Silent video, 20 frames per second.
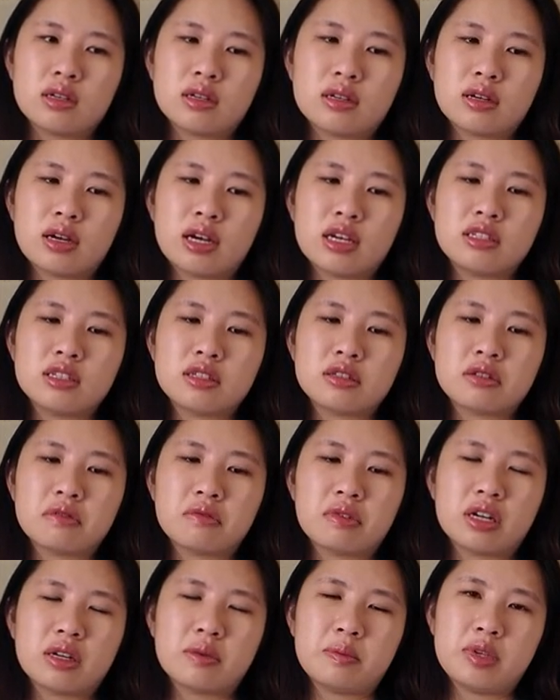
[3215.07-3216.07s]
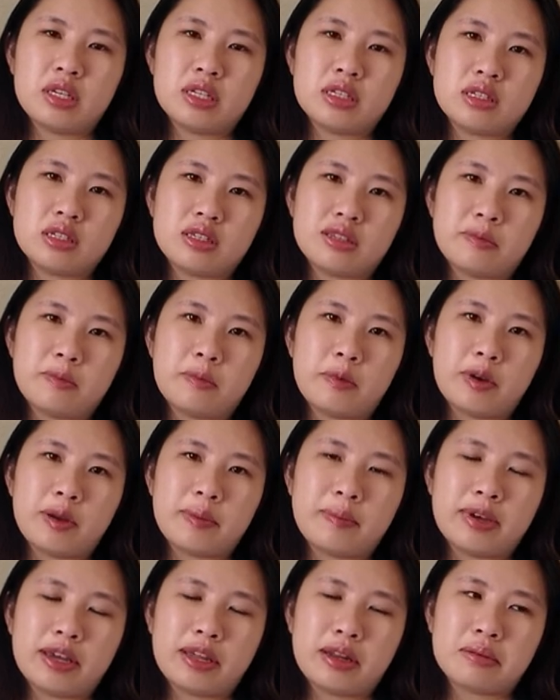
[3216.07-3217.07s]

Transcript: I just don't want to be a disappointment.